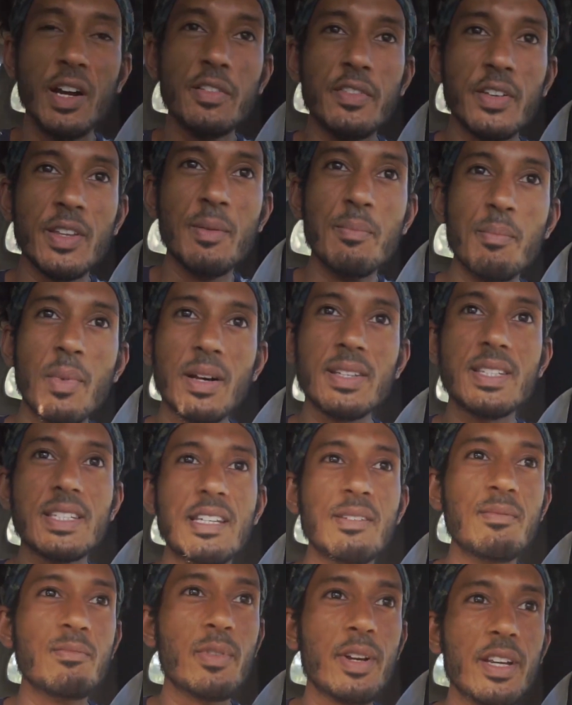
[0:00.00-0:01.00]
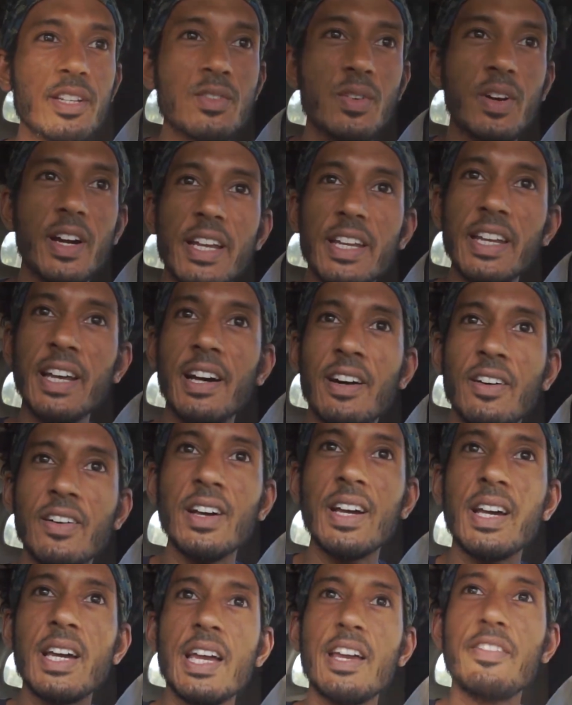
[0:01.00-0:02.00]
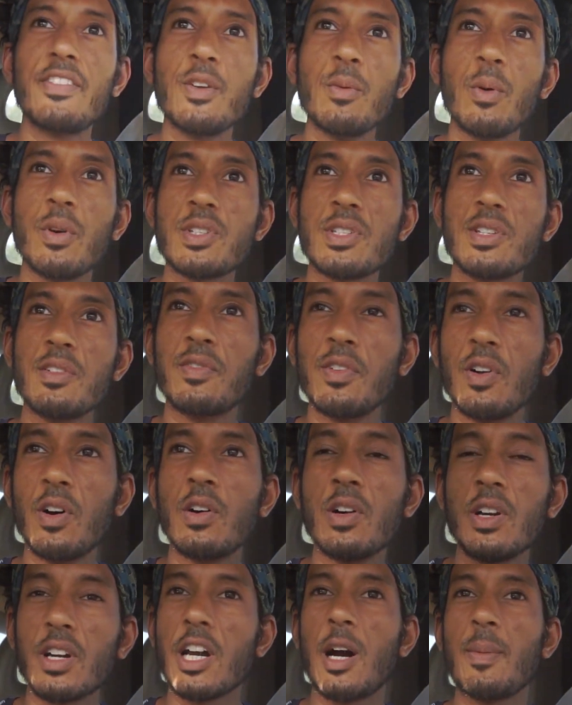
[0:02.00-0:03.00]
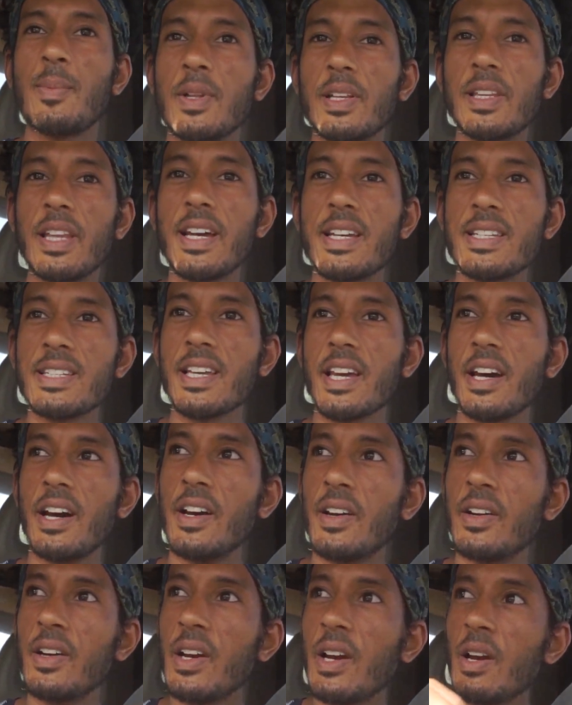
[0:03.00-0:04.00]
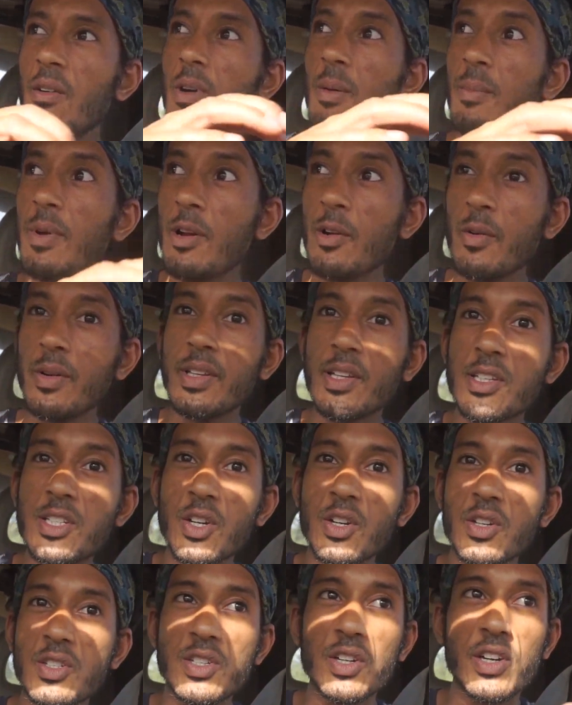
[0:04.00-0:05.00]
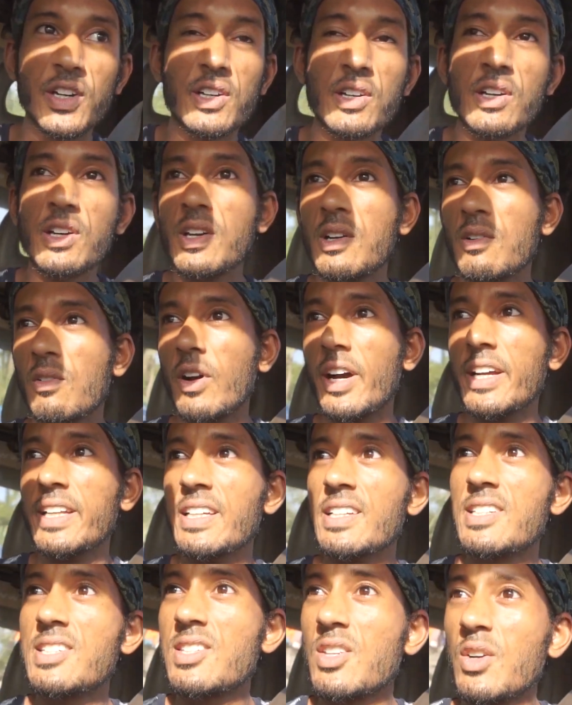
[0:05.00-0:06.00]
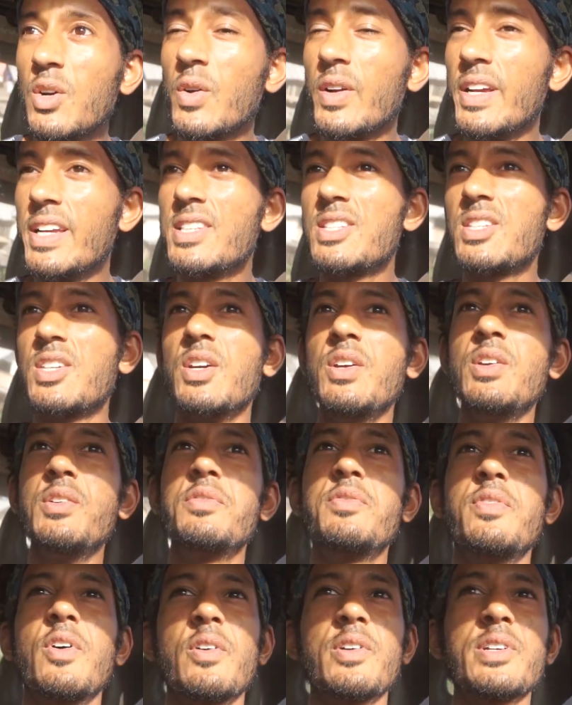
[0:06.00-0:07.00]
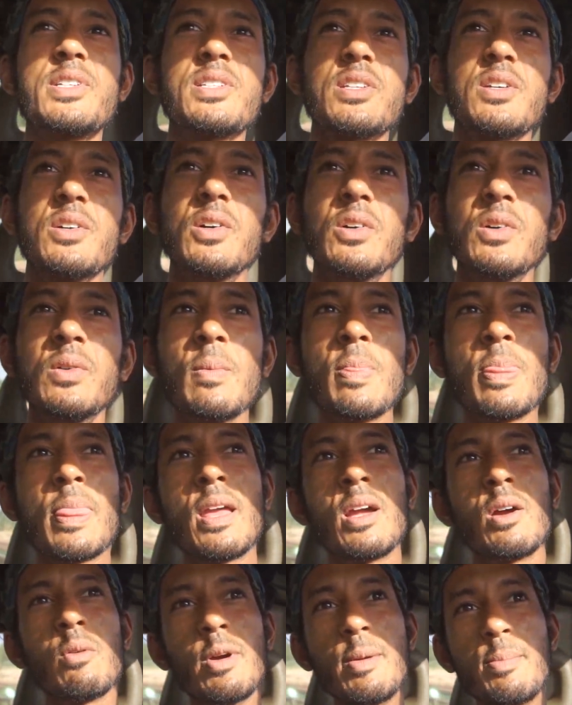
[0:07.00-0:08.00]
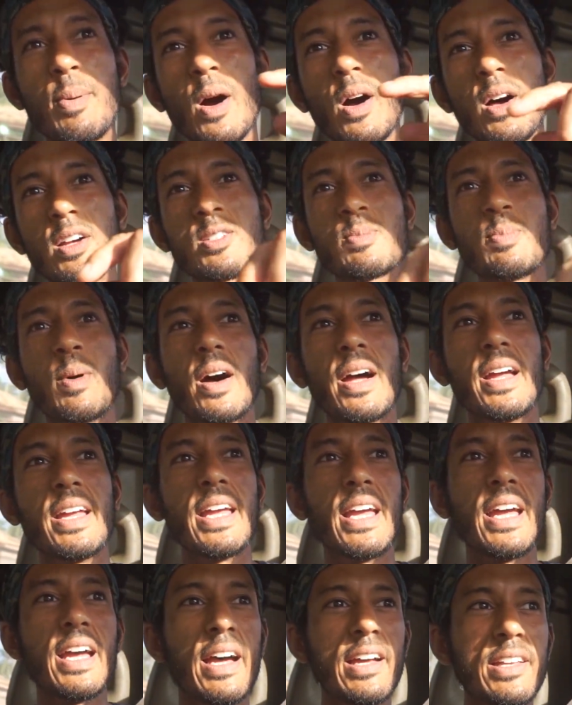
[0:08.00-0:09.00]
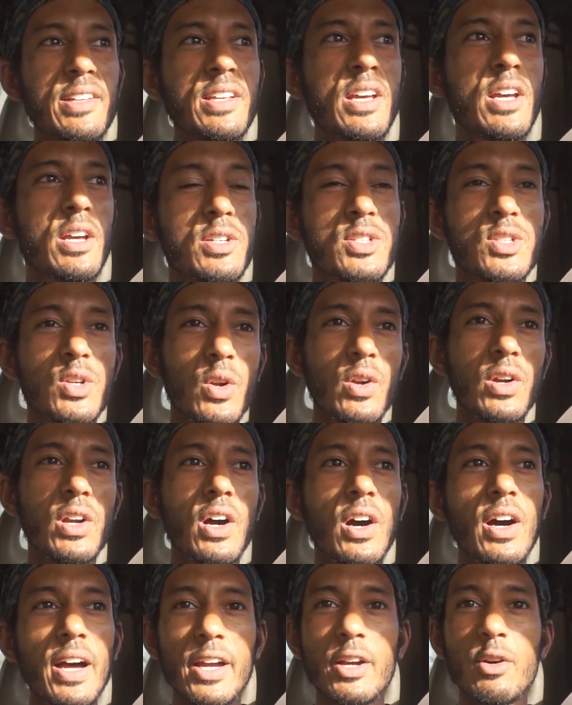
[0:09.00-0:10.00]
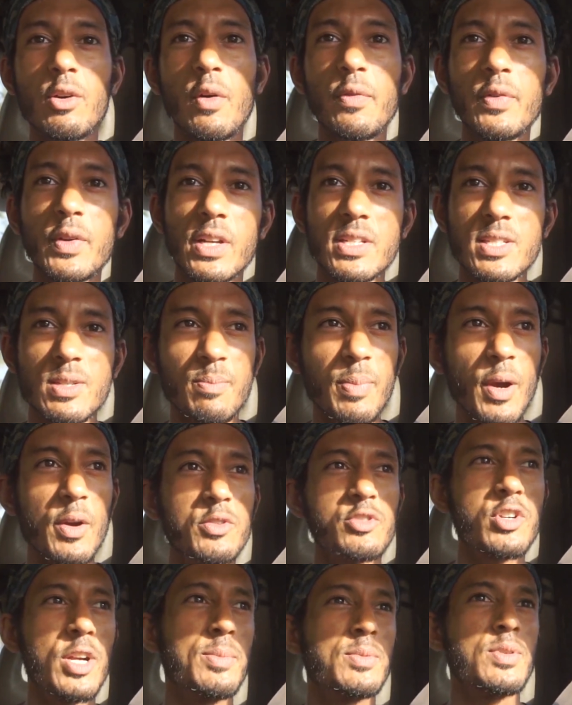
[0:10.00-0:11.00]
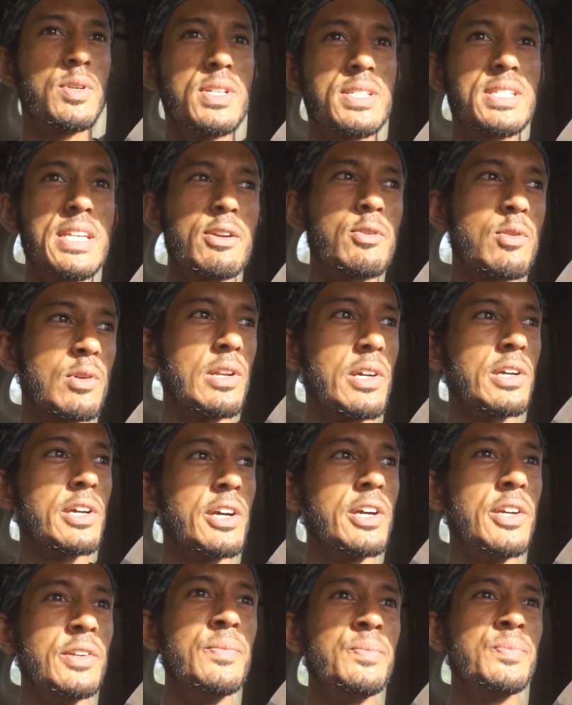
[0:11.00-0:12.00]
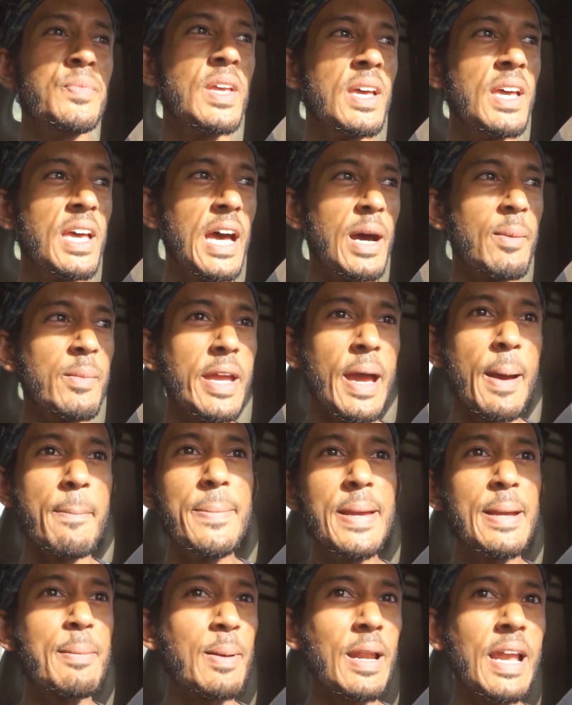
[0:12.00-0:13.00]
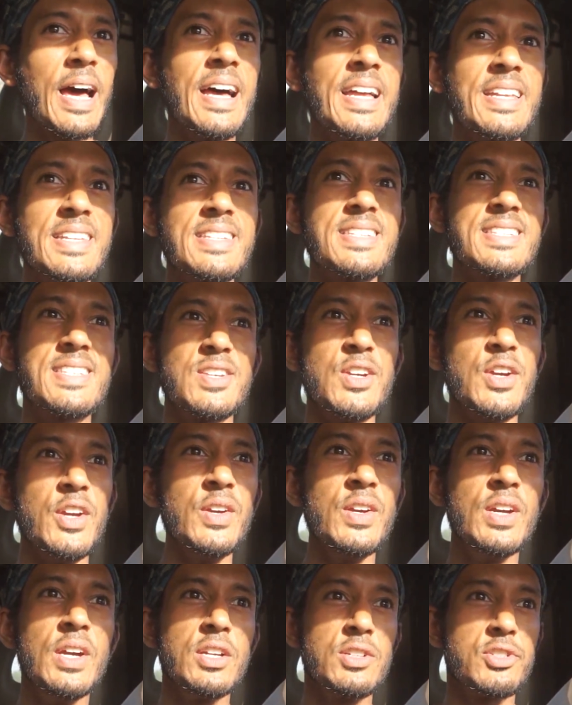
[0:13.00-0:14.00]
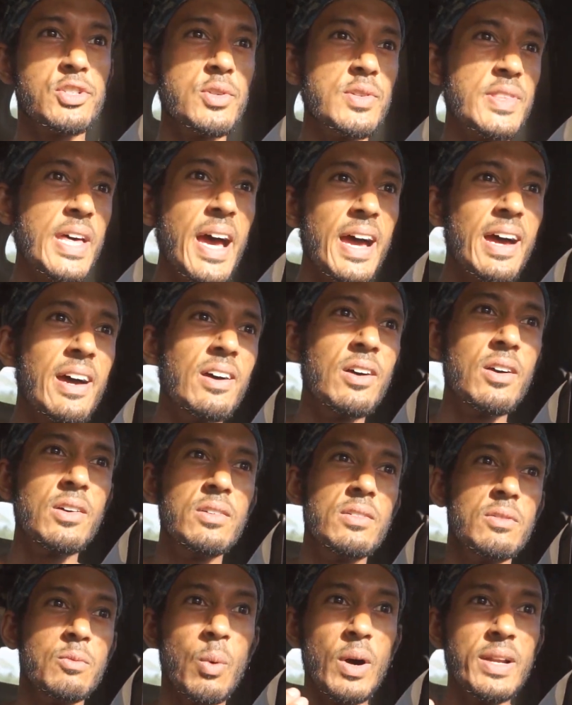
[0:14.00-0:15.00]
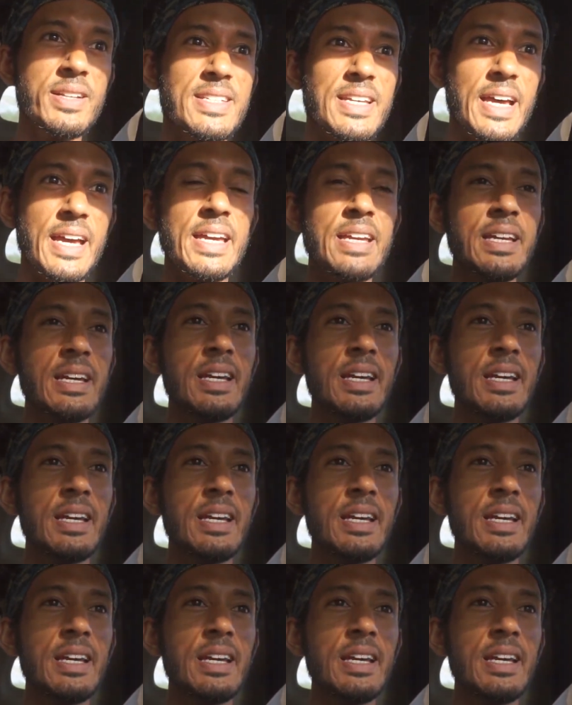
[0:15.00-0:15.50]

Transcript: over the Musin Bridge right now. If you watched the vlog a couple of days ago when we were in the tuk-tuk riding Story to Forest School, we passed by here and saw a guy who offered us a boat trip to the Secret Lagoon. And we had big plans to do that one day